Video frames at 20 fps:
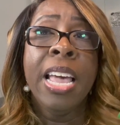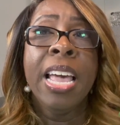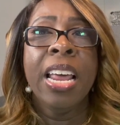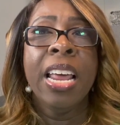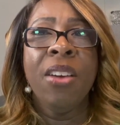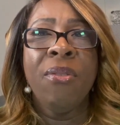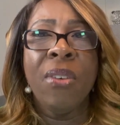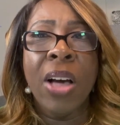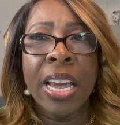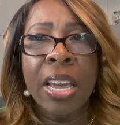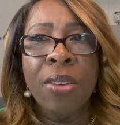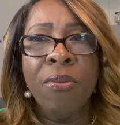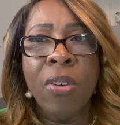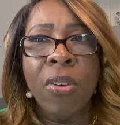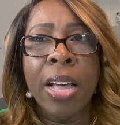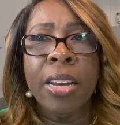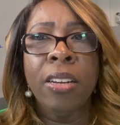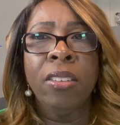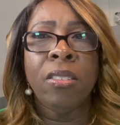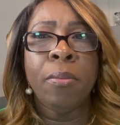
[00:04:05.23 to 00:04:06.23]
And if I can
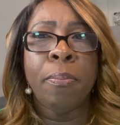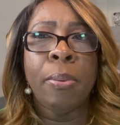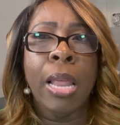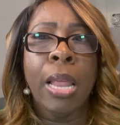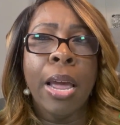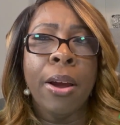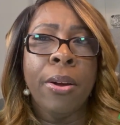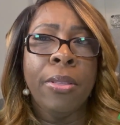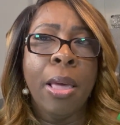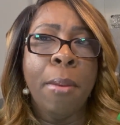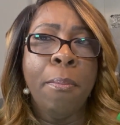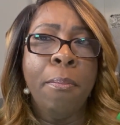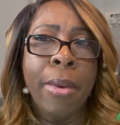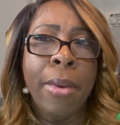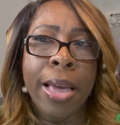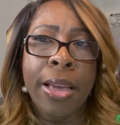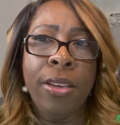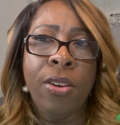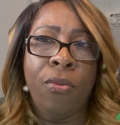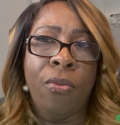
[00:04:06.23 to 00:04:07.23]
find a supplier that
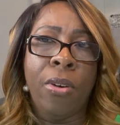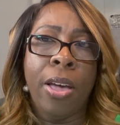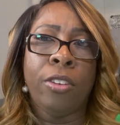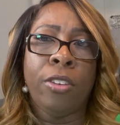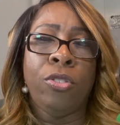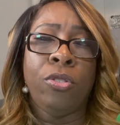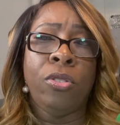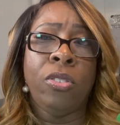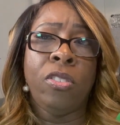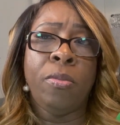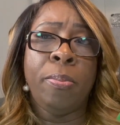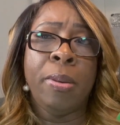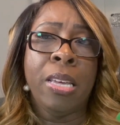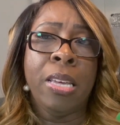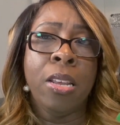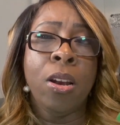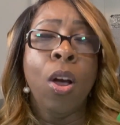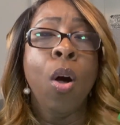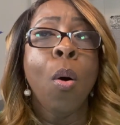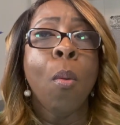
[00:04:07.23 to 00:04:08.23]
manufactures this
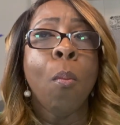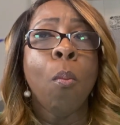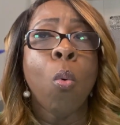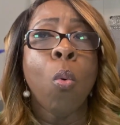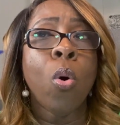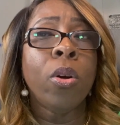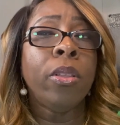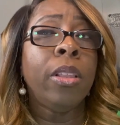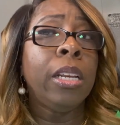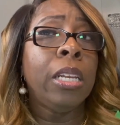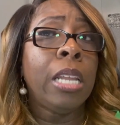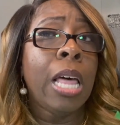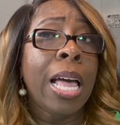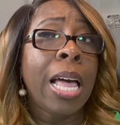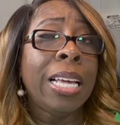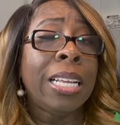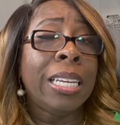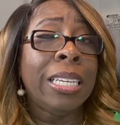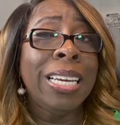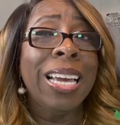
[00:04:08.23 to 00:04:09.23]
pen, more than
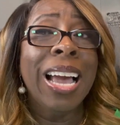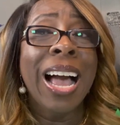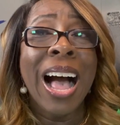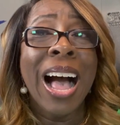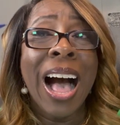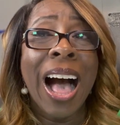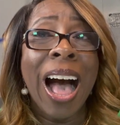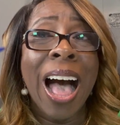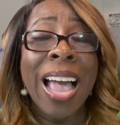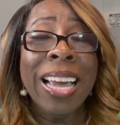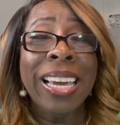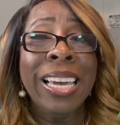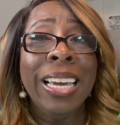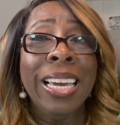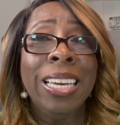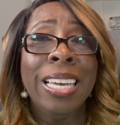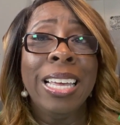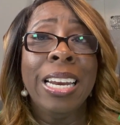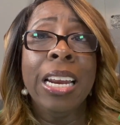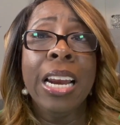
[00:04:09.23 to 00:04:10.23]
likely, I
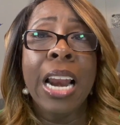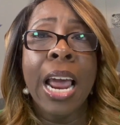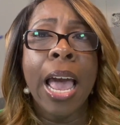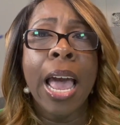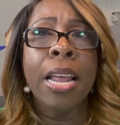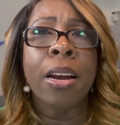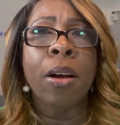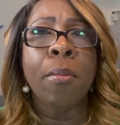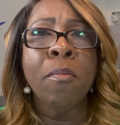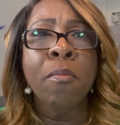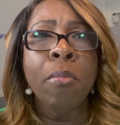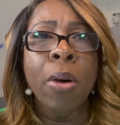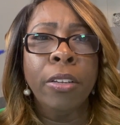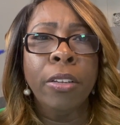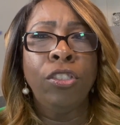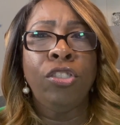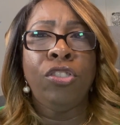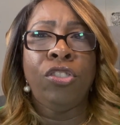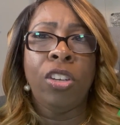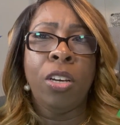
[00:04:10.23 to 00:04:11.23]
can get it at a
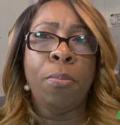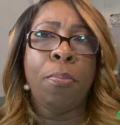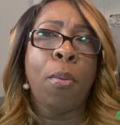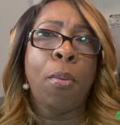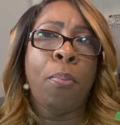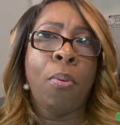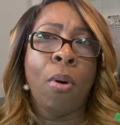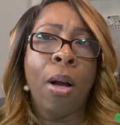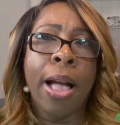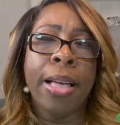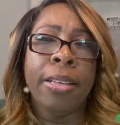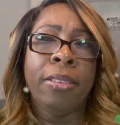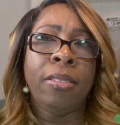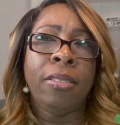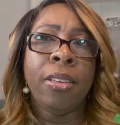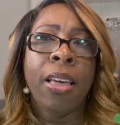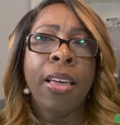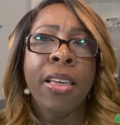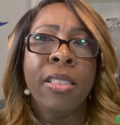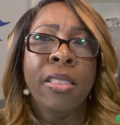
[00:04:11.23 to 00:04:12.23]
much cheaper
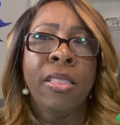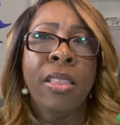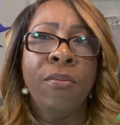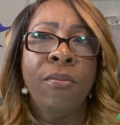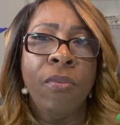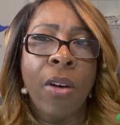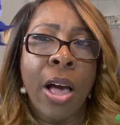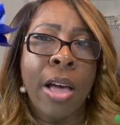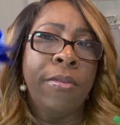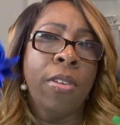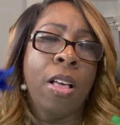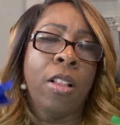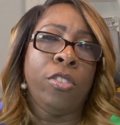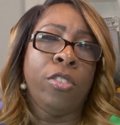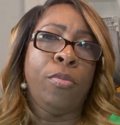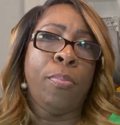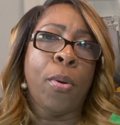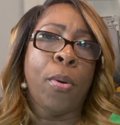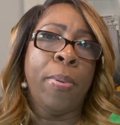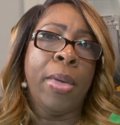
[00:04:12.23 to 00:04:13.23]
price than
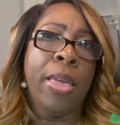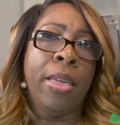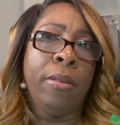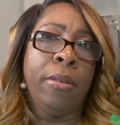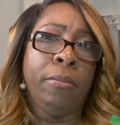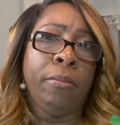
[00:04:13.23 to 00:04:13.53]
$5 per pen.